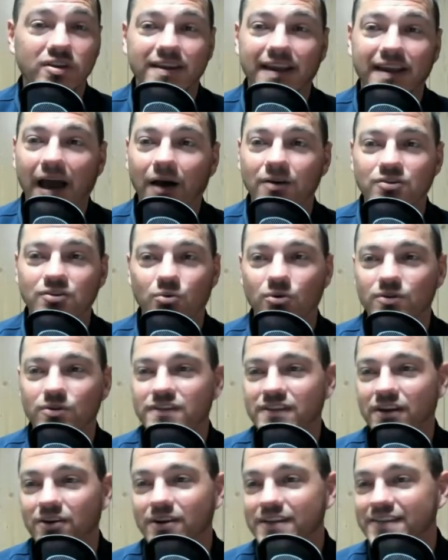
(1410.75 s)
The College World
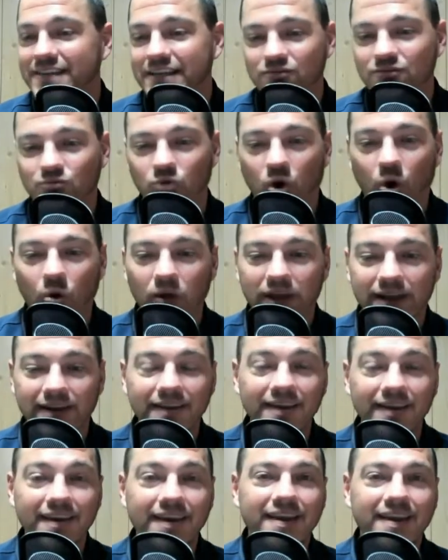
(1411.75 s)
Series gets rolling
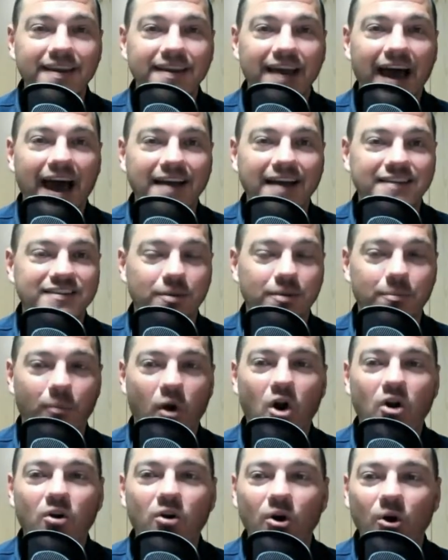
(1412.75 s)

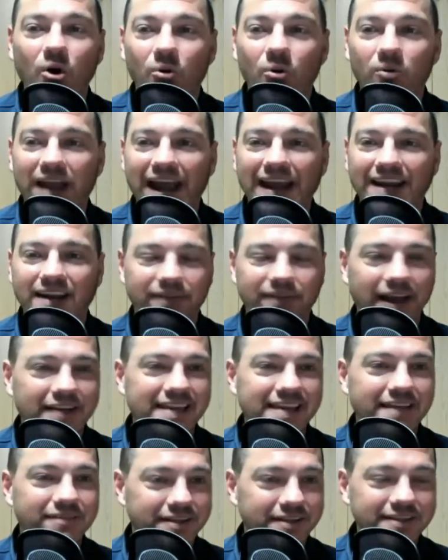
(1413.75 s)
tomorrow, and if you guys
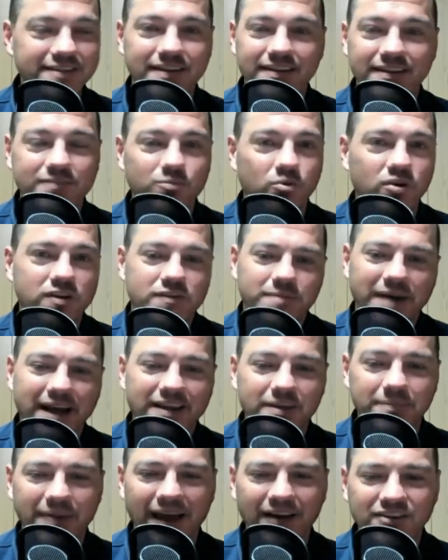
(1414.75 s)
haven't listened to this morning's Pot
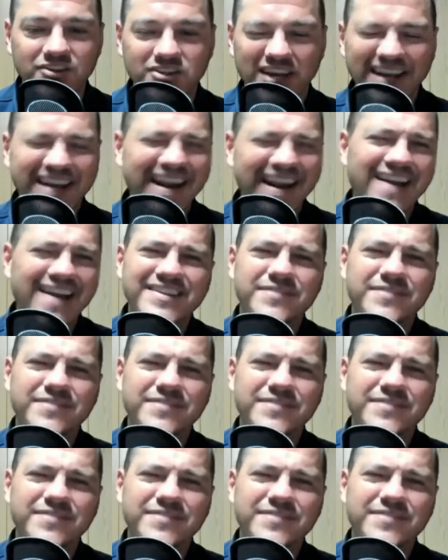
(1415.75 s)
at the Palace, check it out.